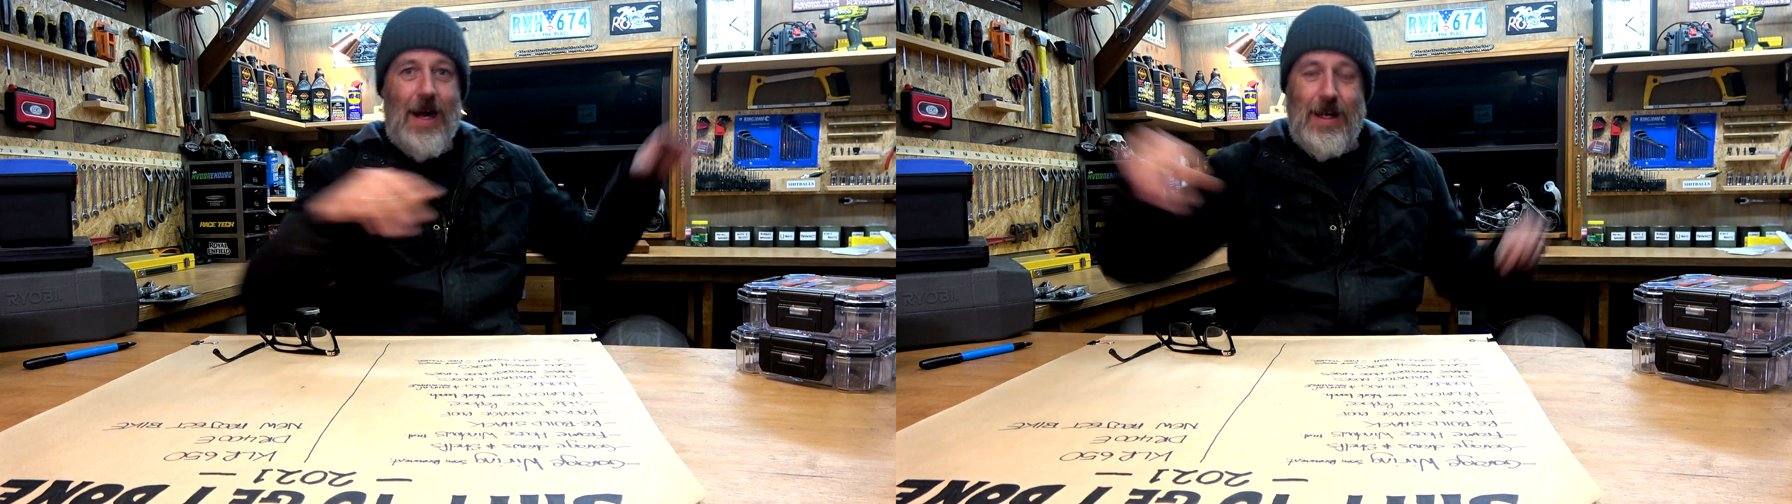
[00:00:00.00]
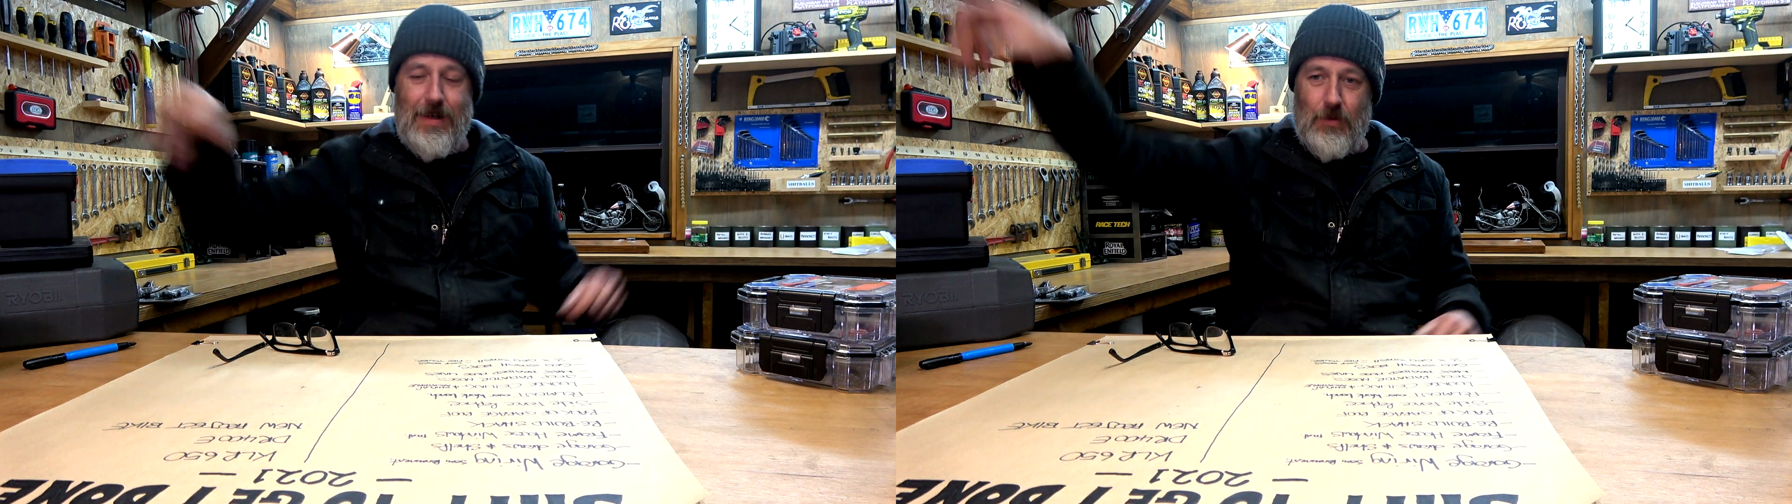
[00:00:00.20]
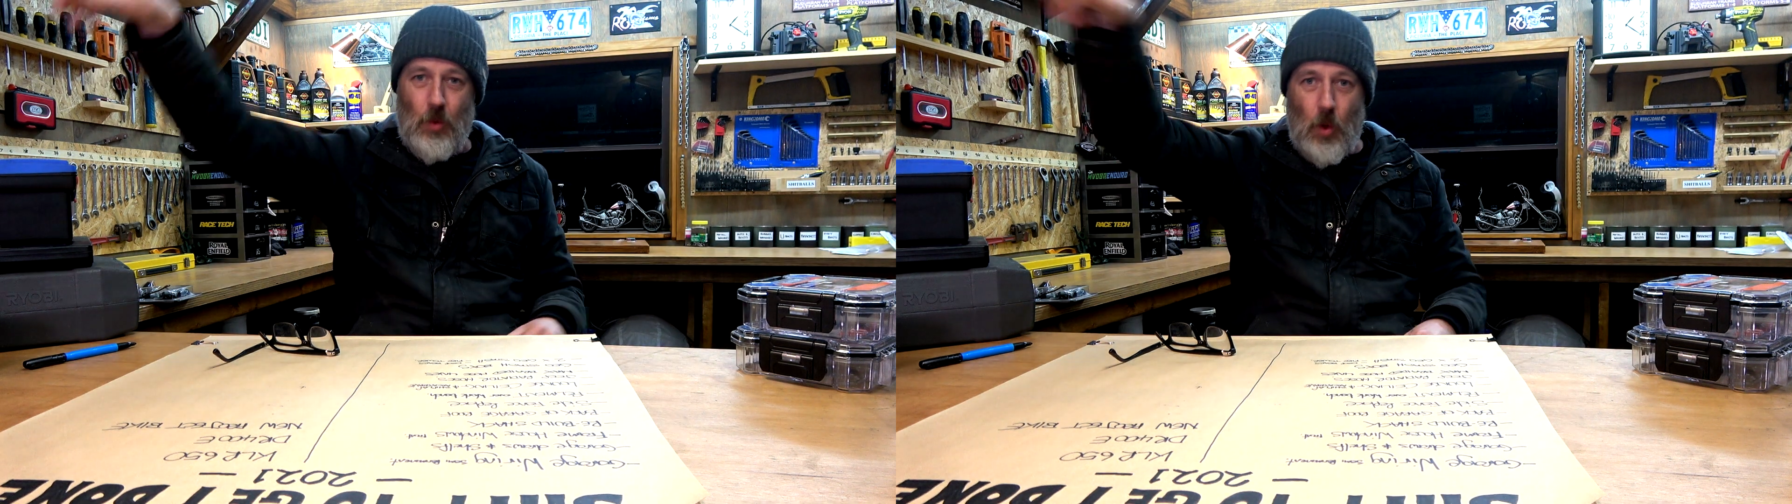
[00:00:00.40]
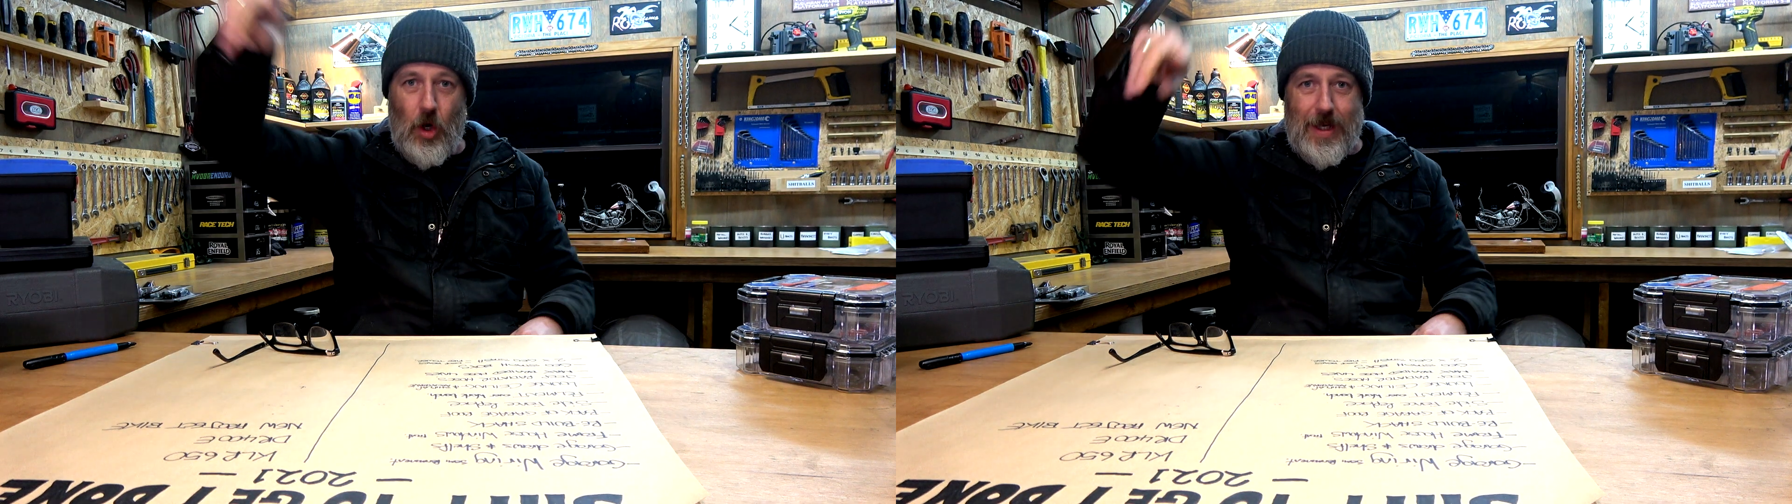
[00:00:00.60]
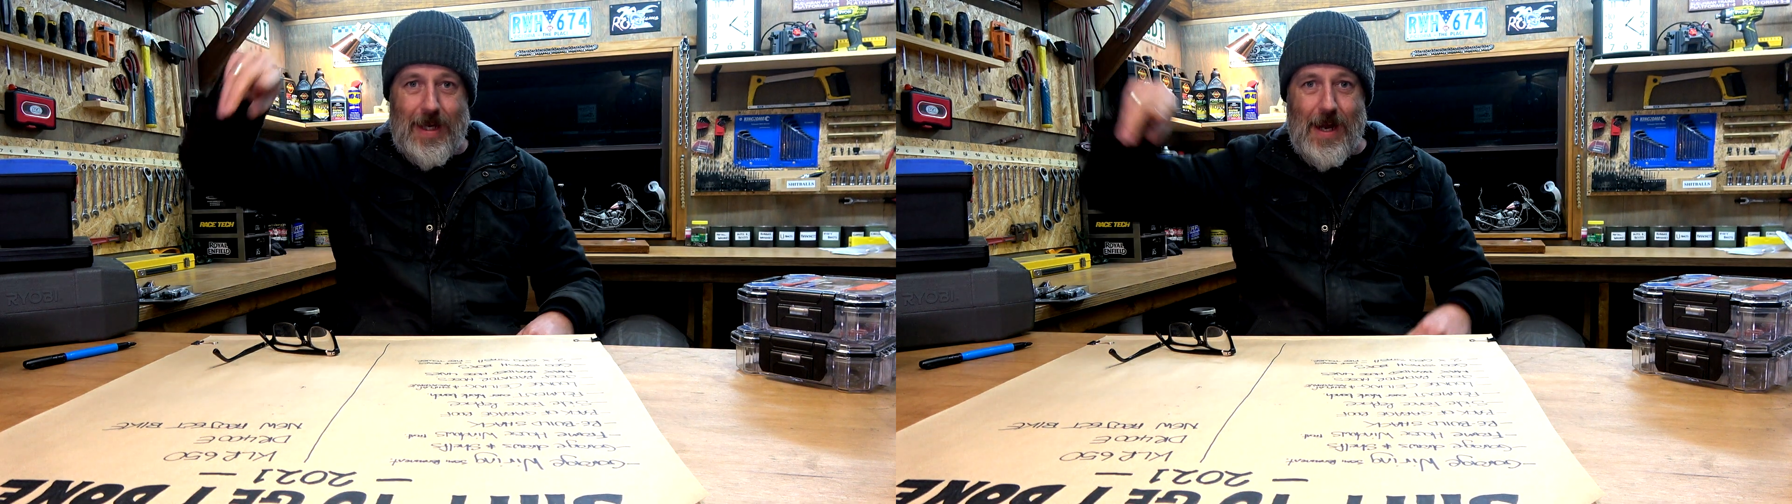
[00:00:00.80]
and
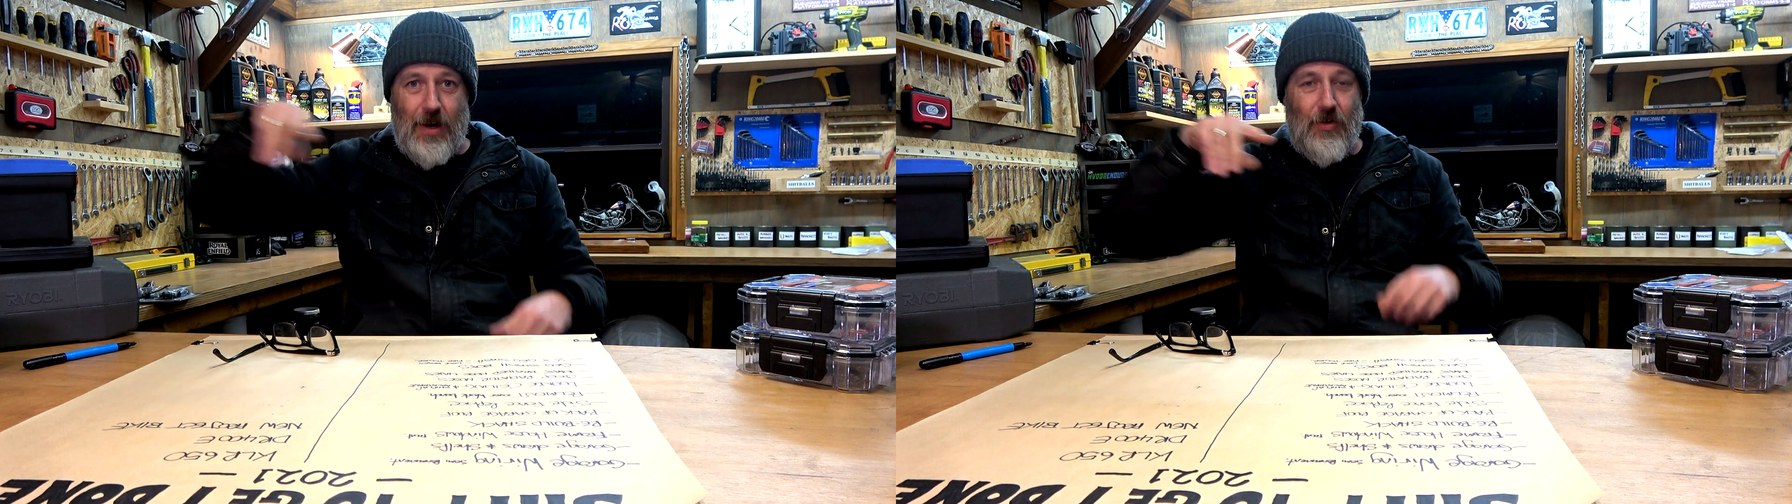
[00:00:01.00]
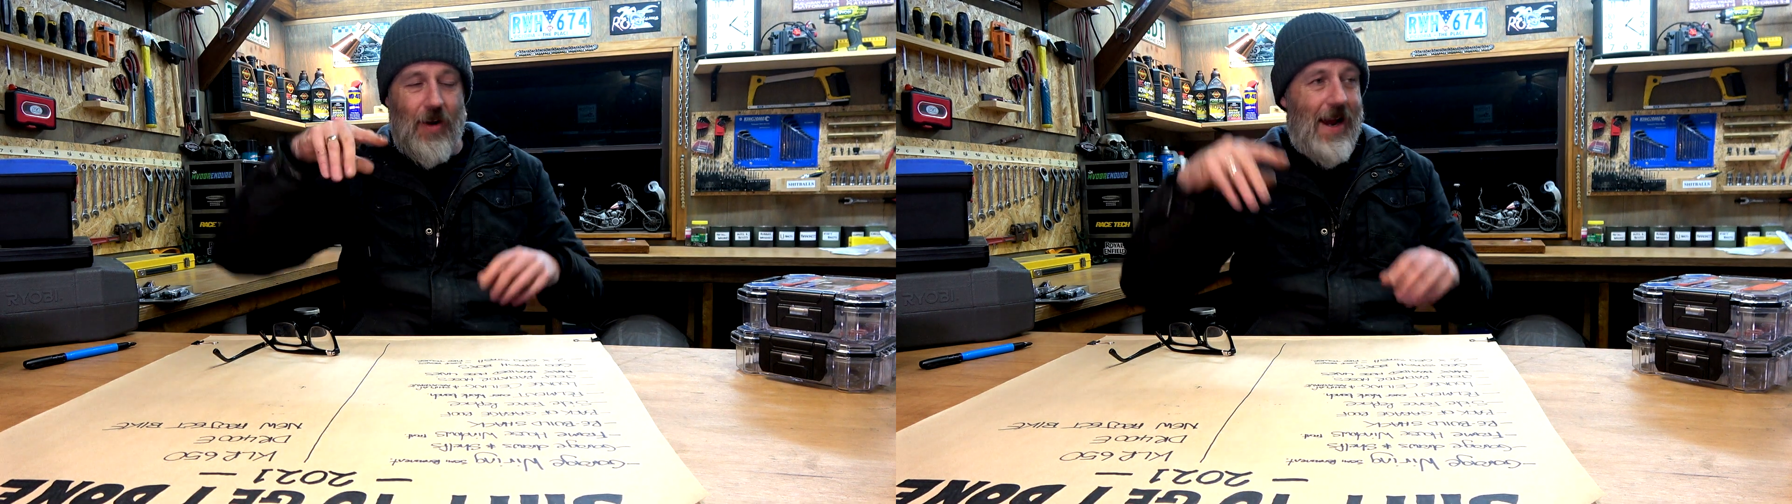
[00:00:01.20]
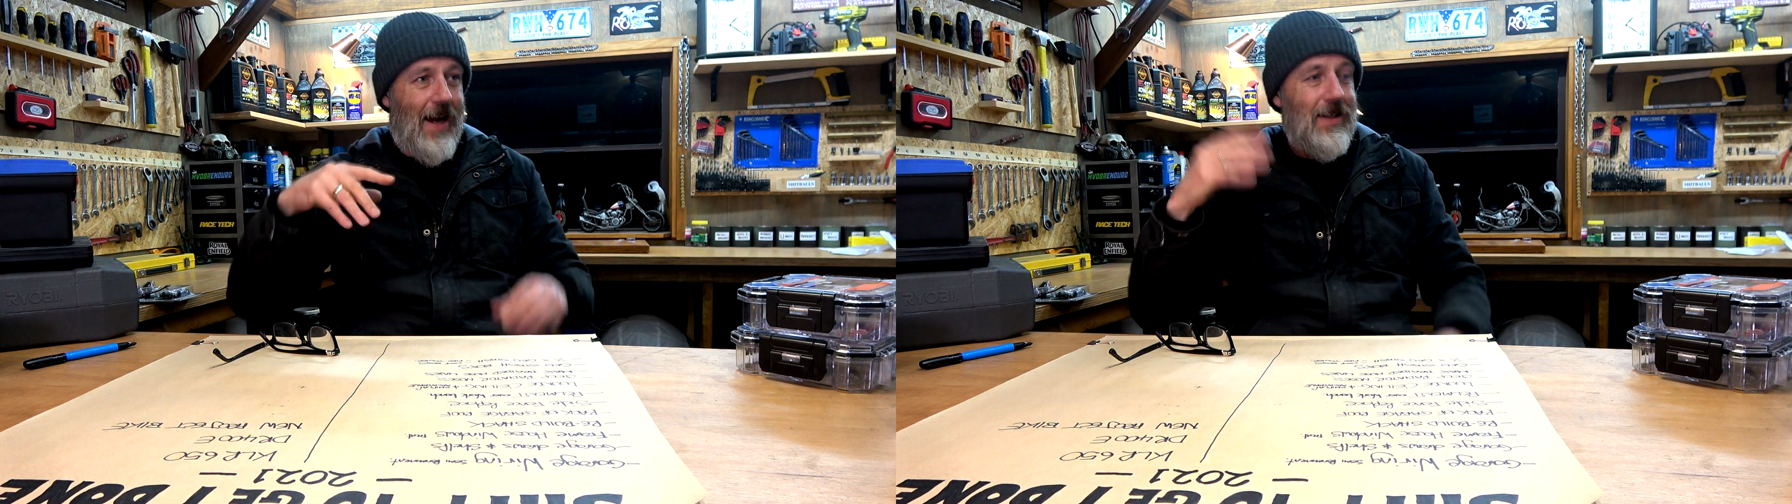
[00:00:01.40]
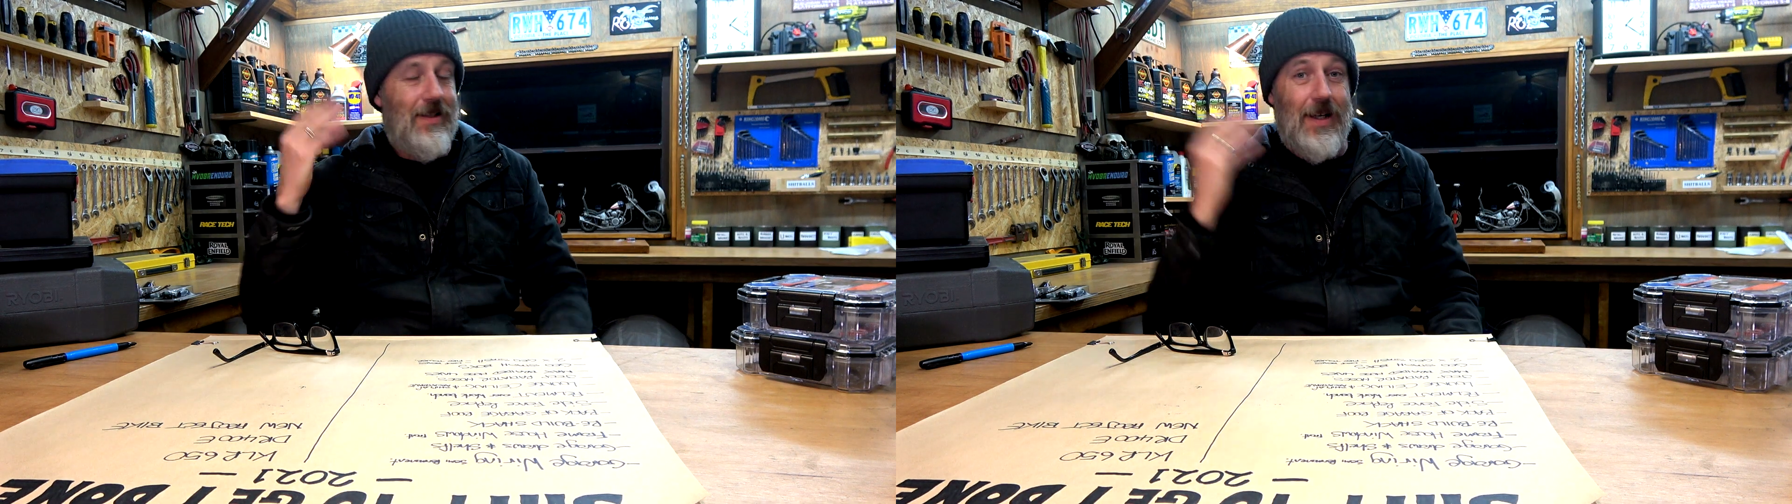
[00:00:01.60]
working out a route.